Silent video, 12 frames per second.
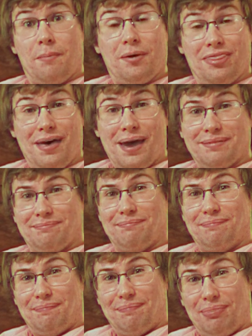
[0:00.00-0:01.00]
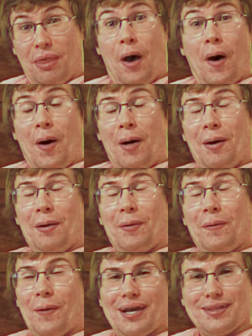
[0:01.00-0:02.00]
But then,
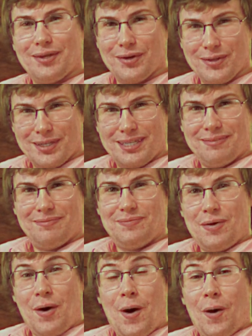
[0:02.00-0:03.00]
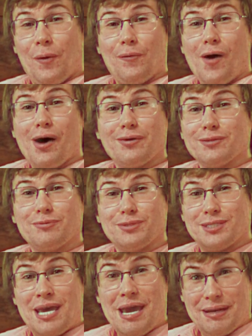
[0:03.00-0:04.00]
quite literally, Ronald
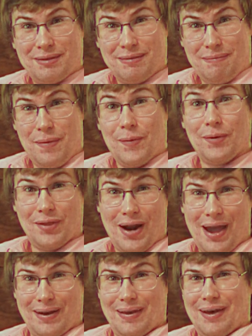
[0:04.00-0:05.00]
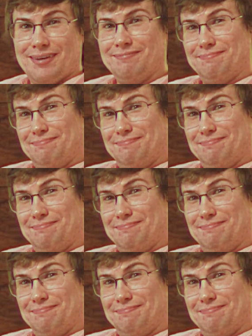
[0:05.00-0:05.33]
was hit with an idea.